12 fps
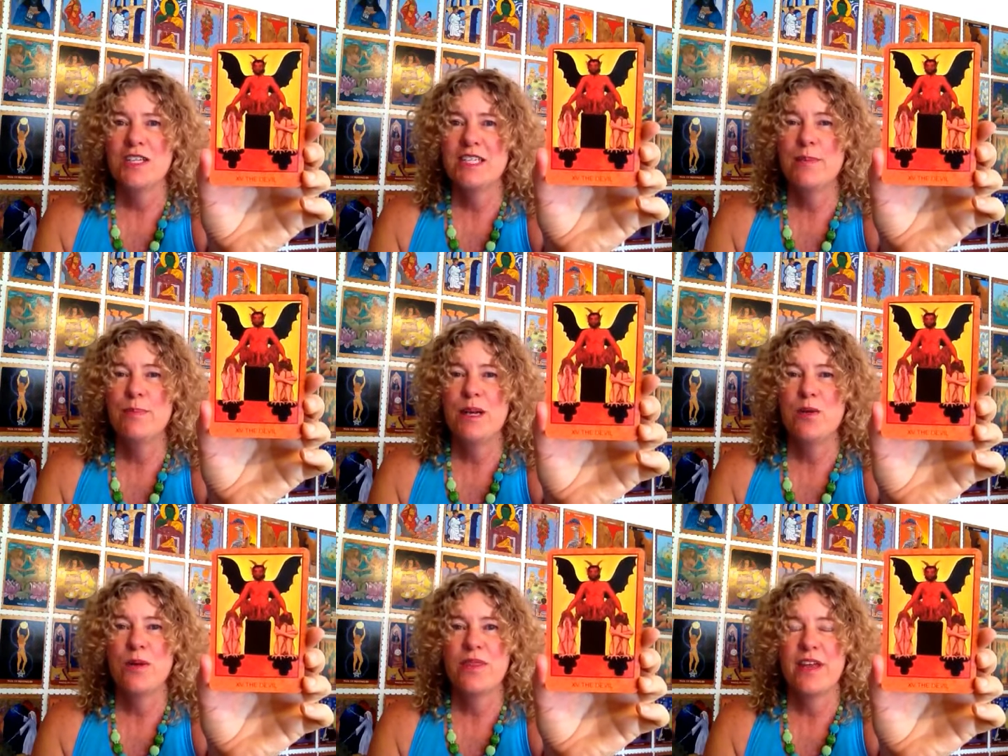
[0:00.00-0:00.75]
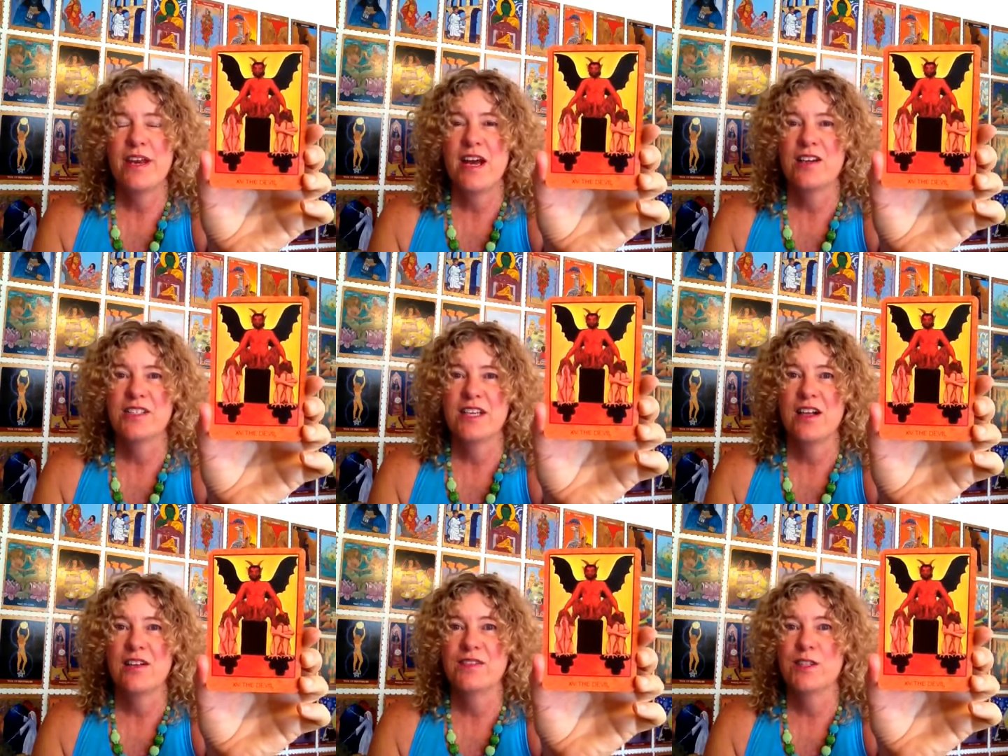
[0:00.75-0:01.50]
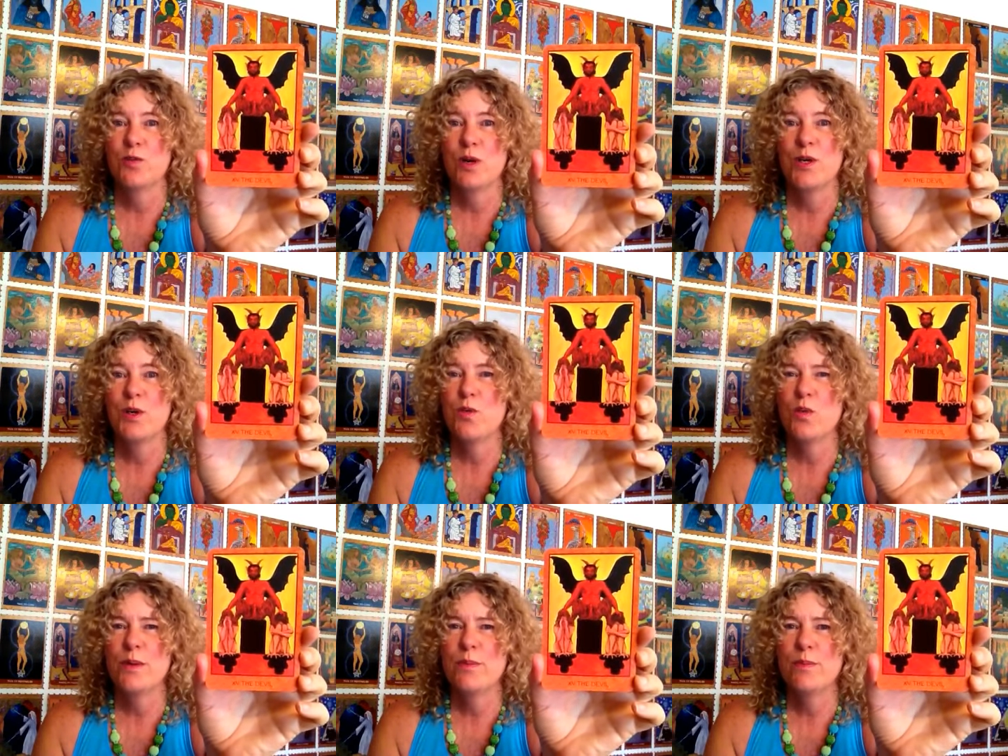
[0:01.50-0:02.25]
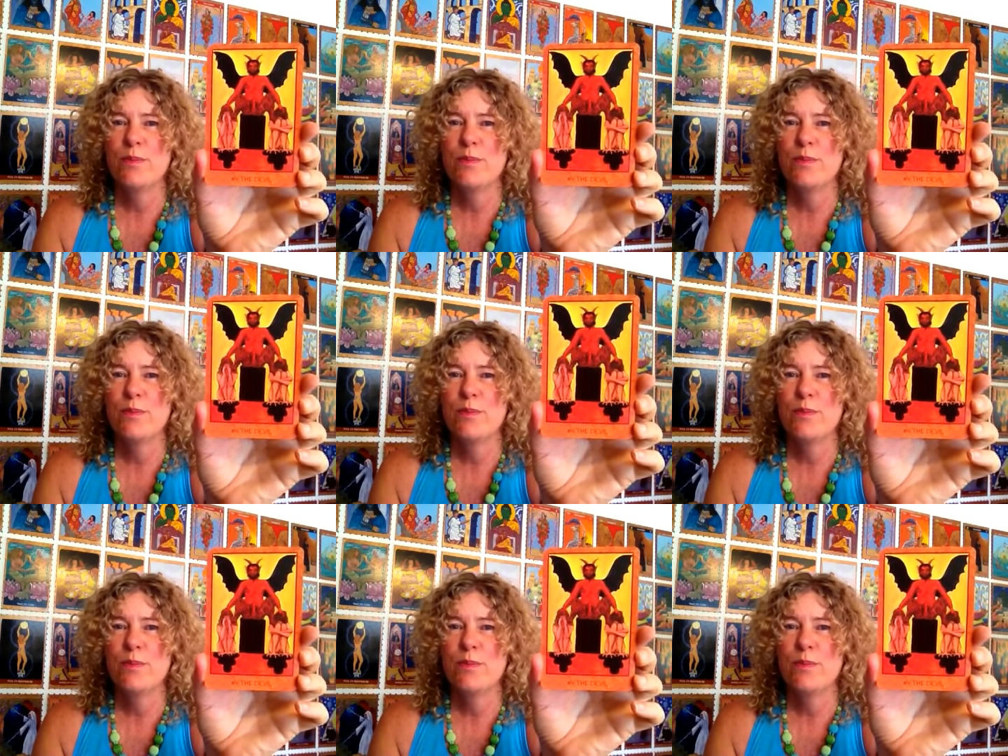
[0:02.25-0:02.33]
deeply within ourselves at what what